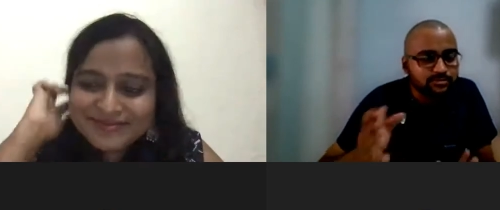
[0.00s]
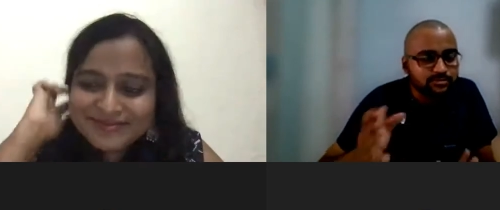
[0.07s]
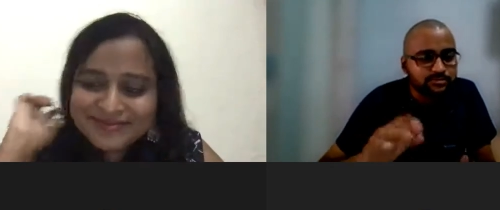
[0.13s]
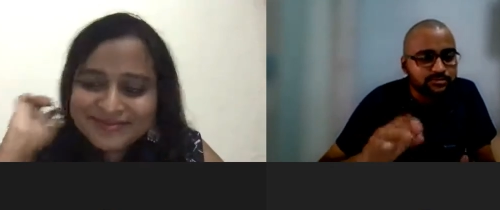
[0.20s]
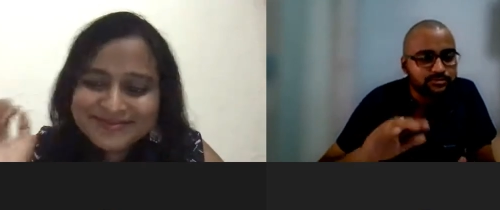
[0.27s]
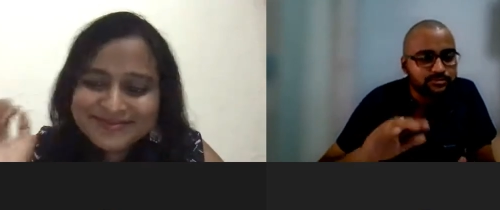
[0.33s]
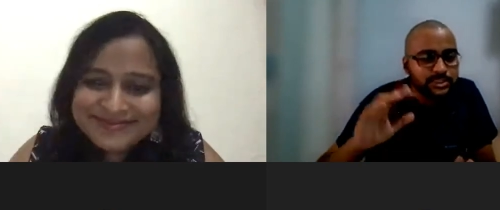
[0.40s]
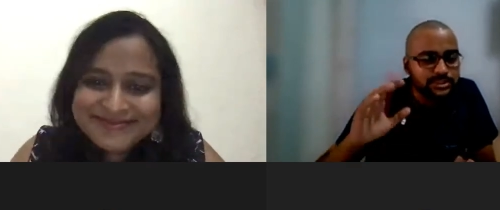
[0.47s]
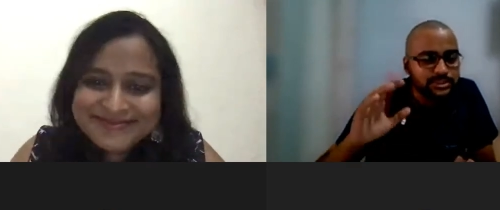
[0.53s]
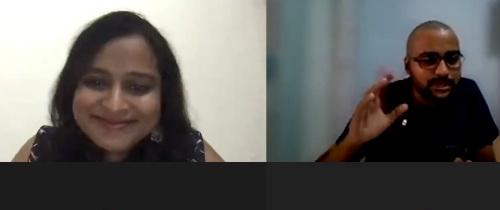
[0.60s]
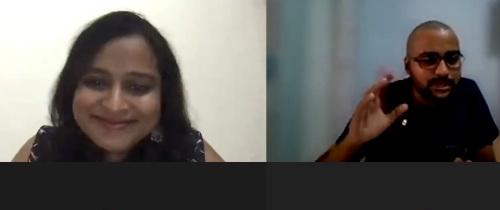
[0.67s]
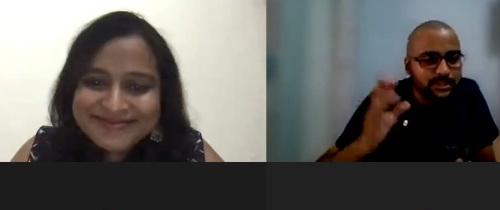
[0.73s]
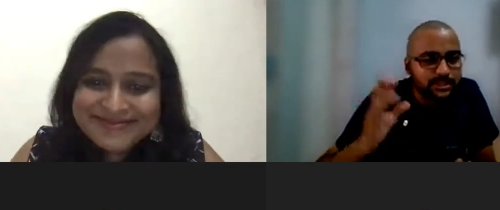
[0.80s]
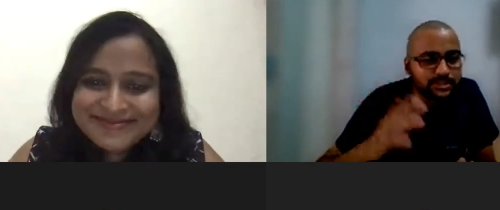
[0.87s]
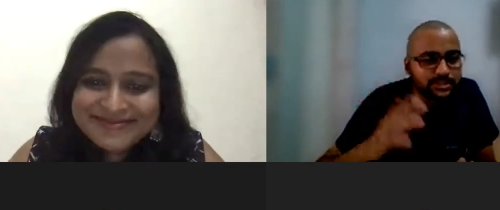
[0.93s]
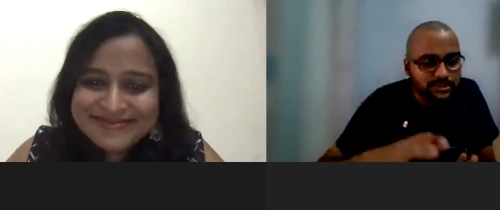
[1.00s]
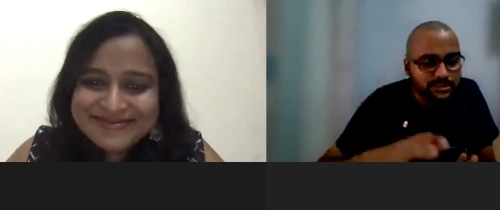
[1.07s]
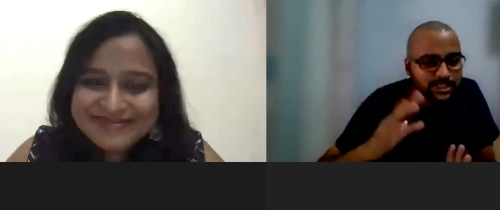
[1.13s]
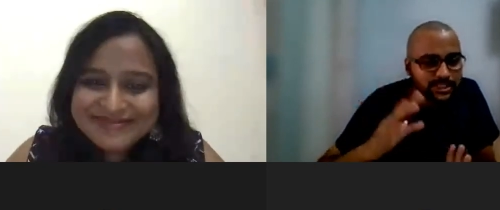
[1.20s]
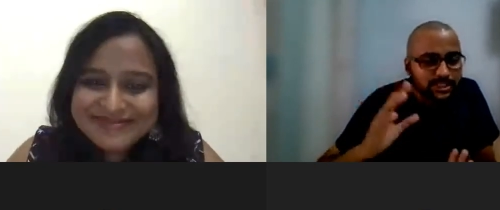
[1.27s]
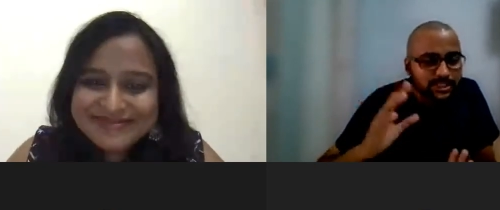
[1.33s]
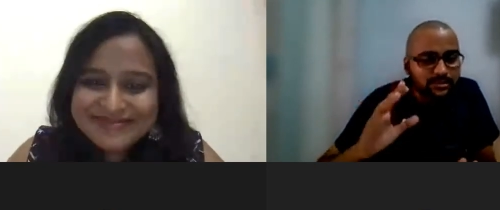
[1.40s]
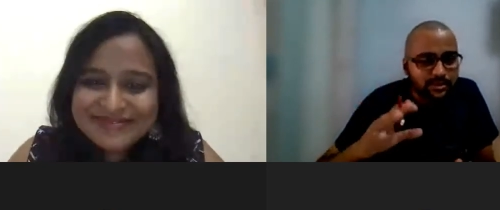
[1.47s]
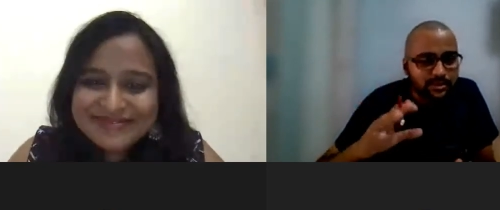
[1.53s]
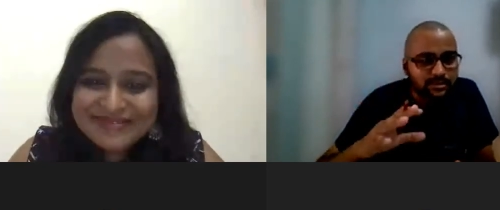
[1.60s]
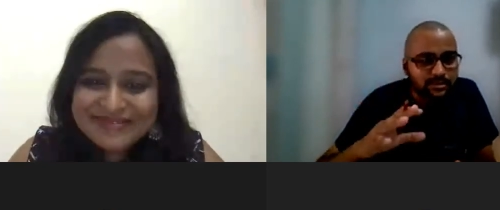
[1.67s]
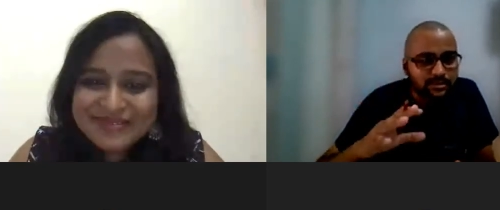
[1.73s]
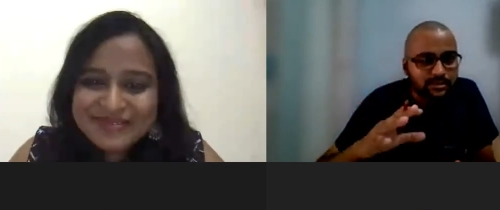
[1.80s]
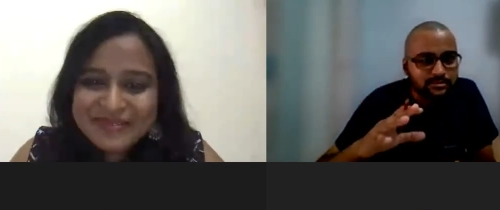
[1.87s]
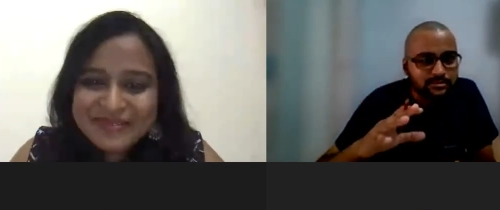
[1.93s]
Speaker 1: No, just after
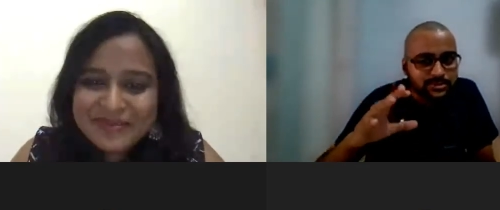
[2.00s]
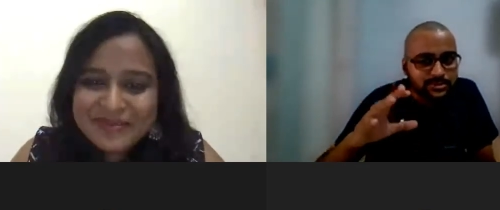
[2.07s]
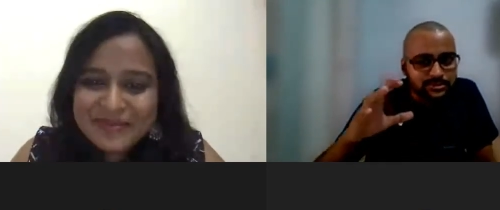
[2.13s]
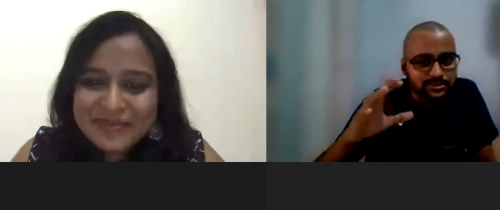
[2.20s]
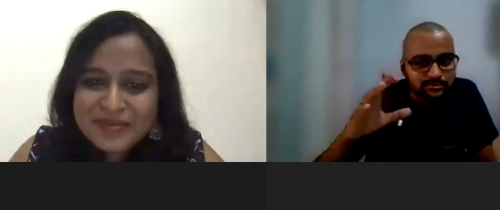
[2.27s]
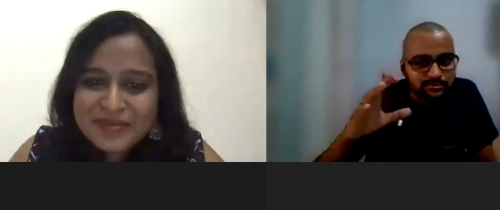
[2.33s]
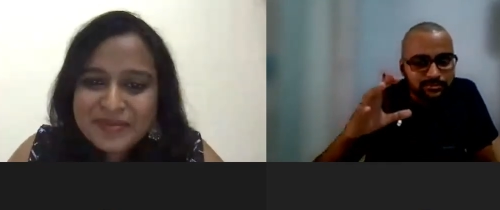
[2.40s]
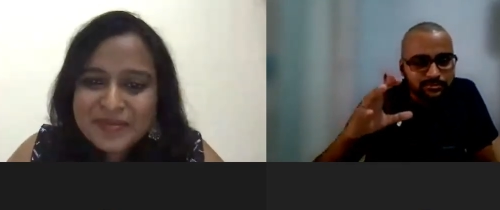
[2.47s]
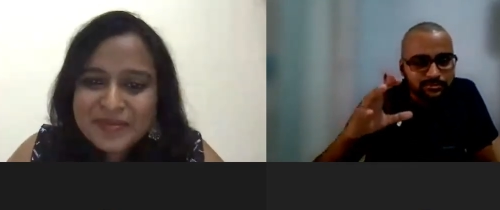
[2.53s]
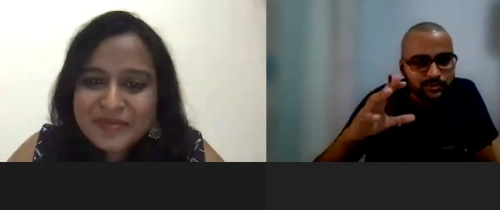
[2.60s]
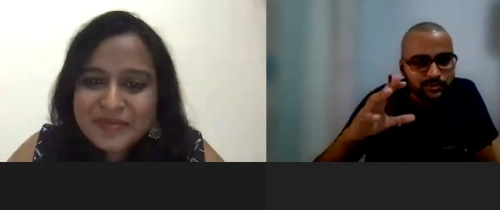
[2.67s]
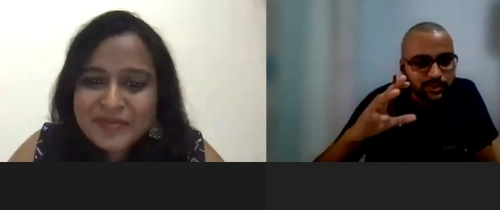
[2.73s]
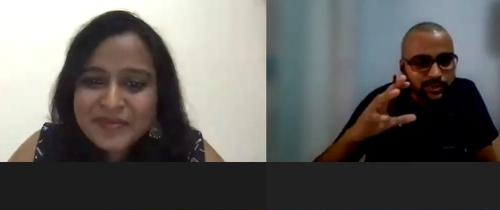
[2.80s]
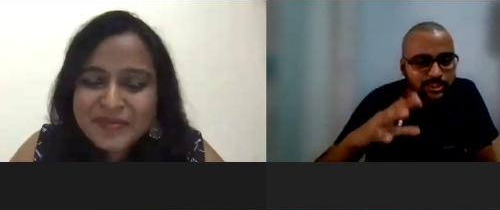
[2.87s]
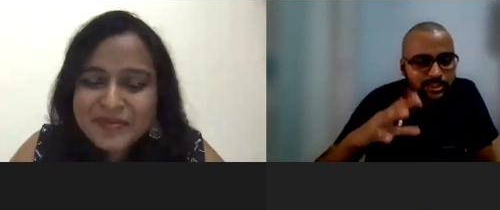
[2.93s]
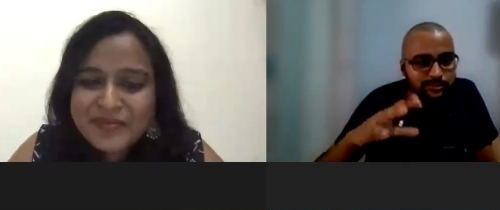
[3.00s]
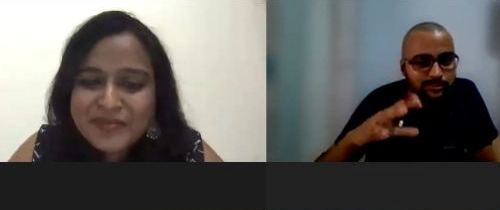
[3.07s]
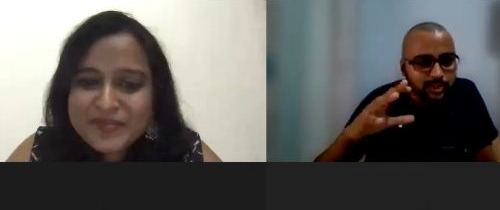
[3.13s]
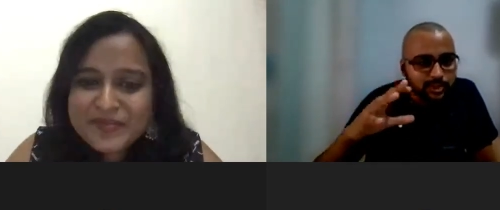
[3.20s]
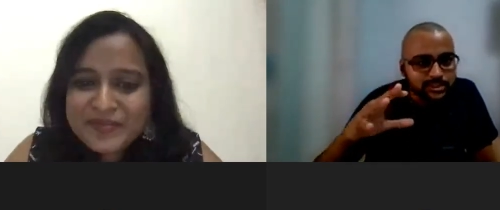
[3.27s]
uh, when